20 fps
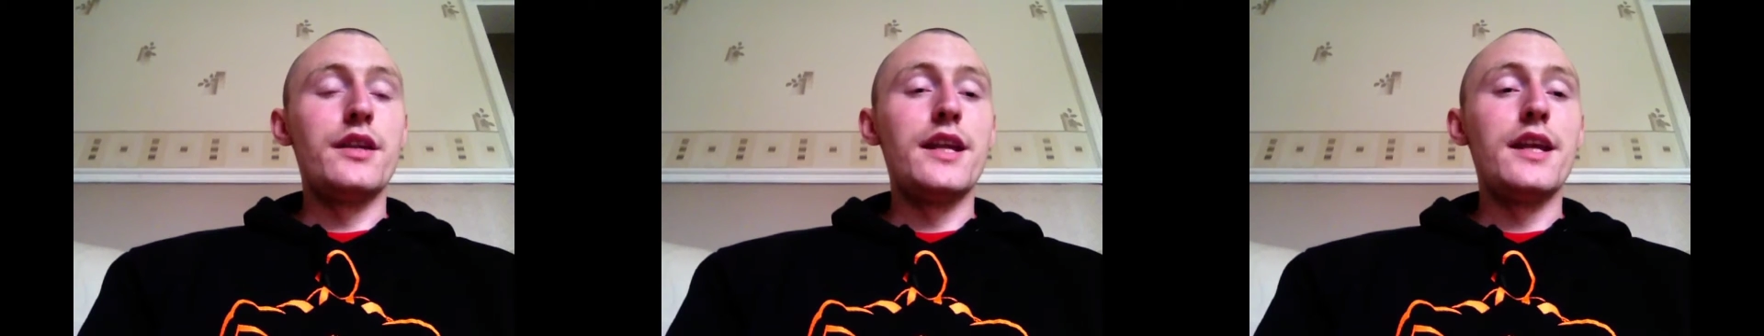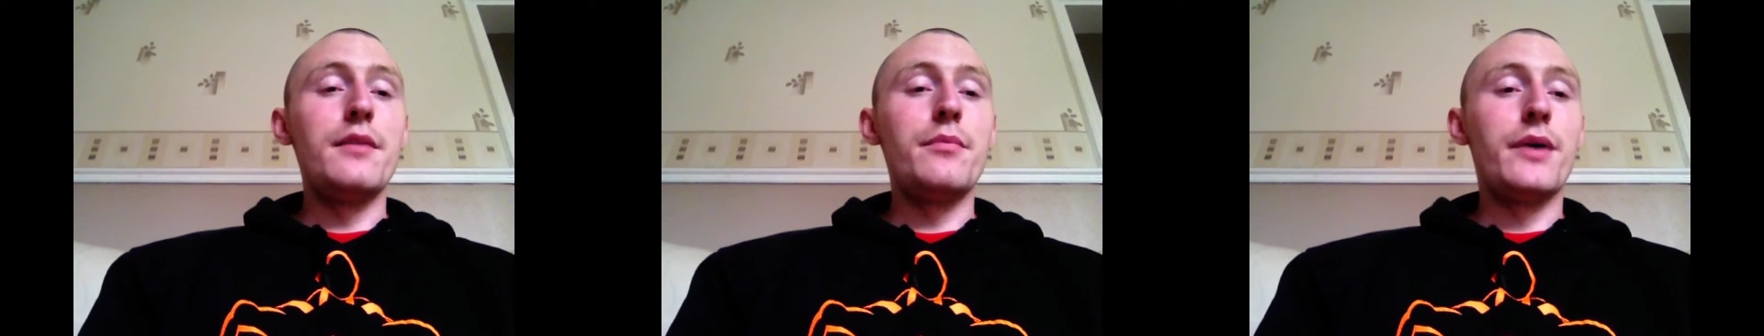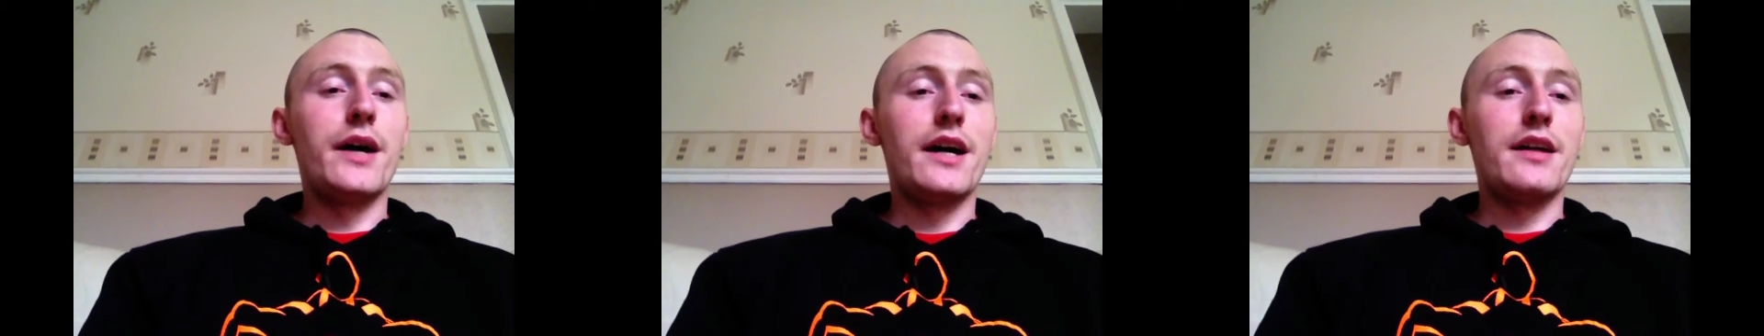
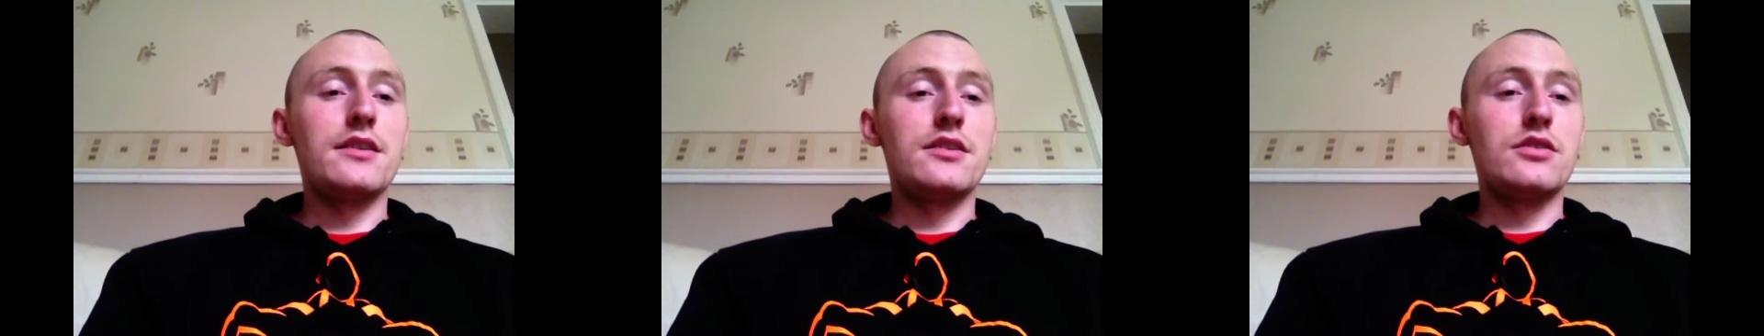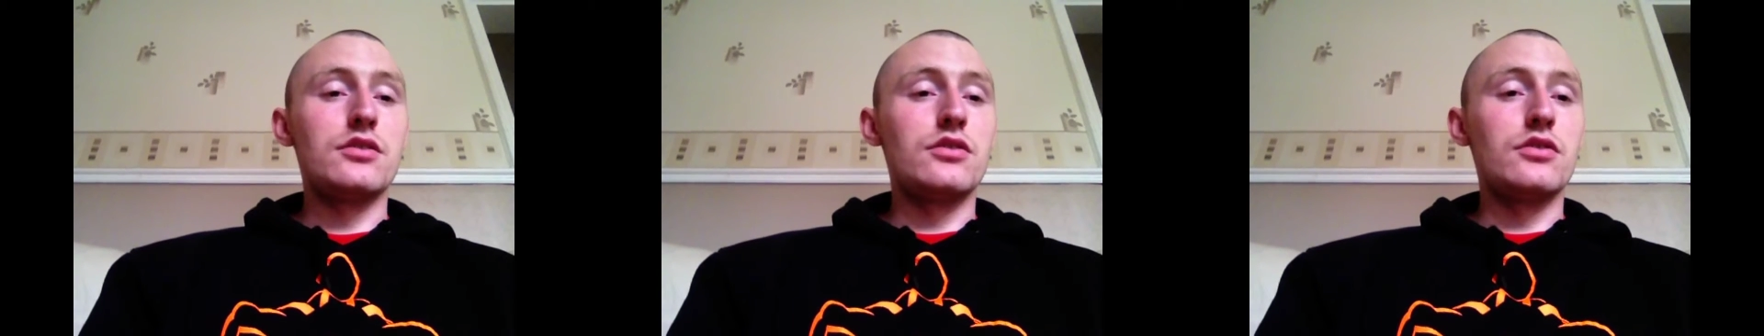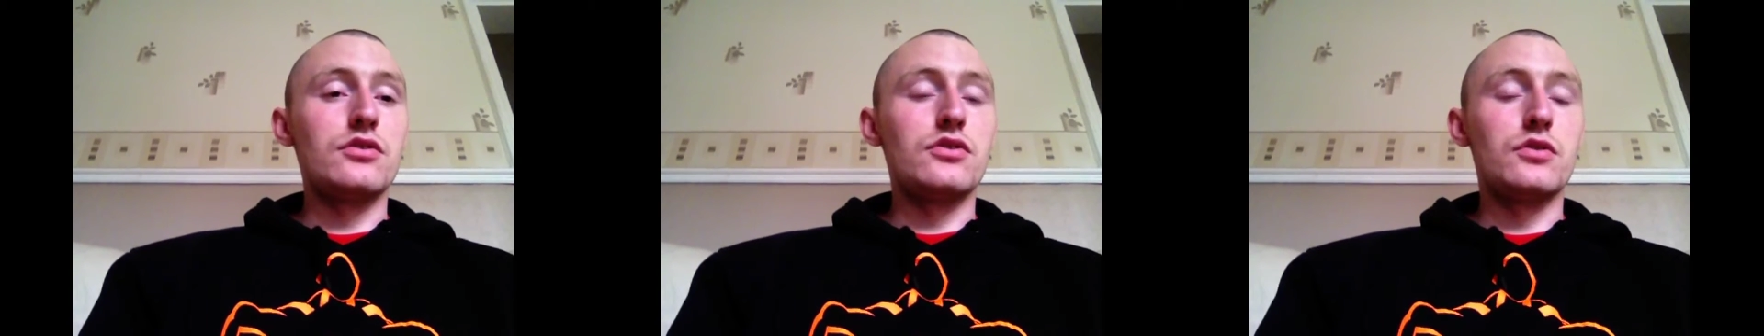knee pads
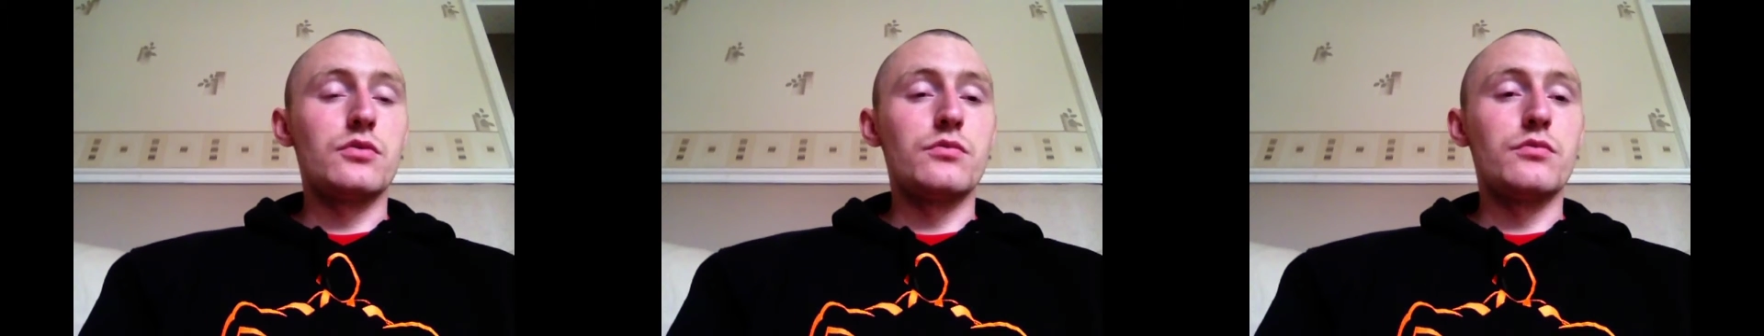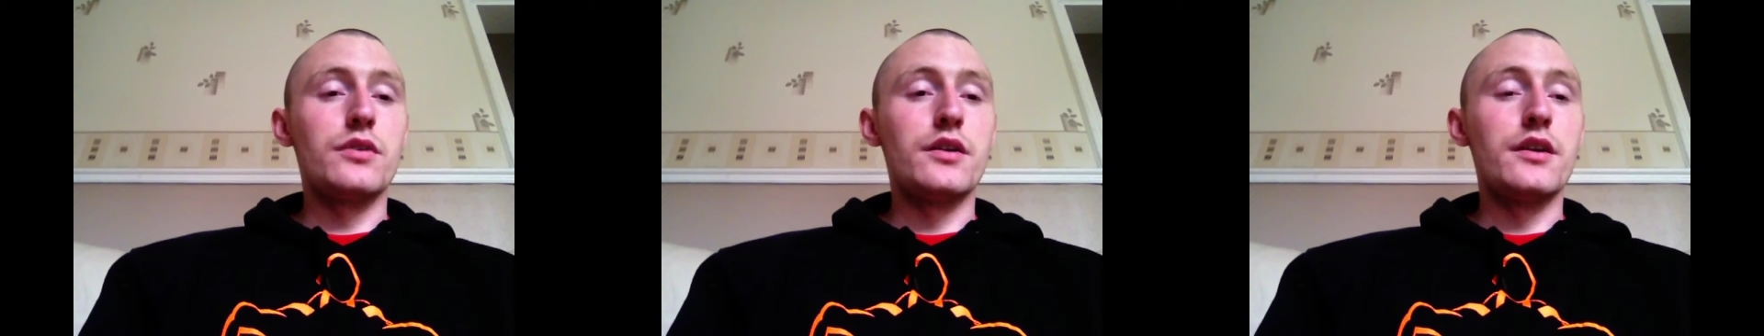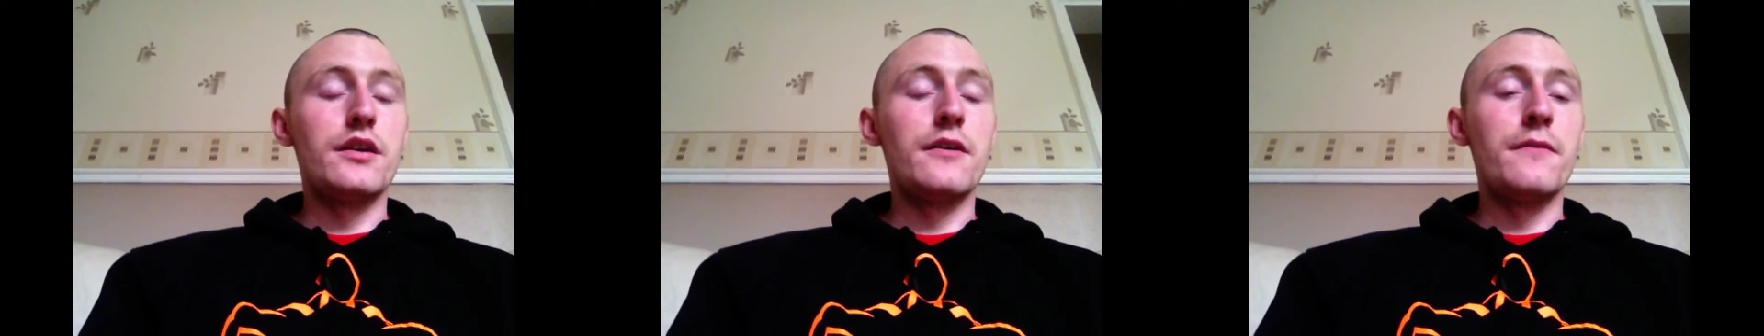or
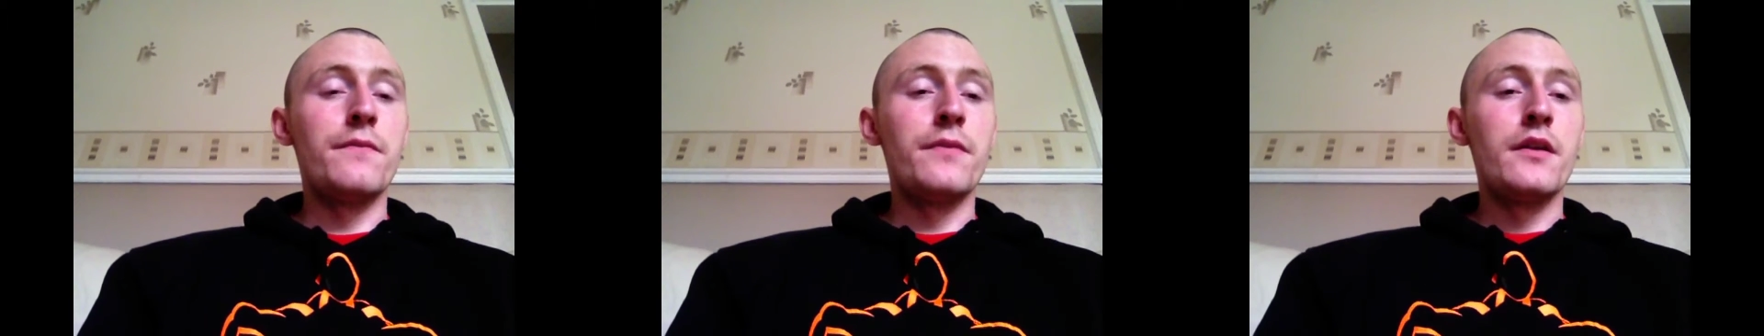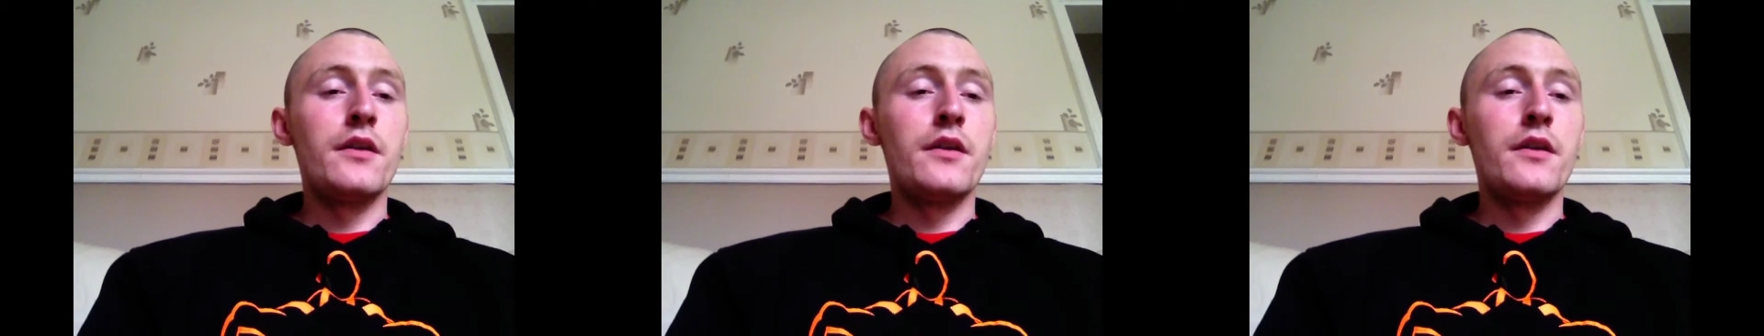some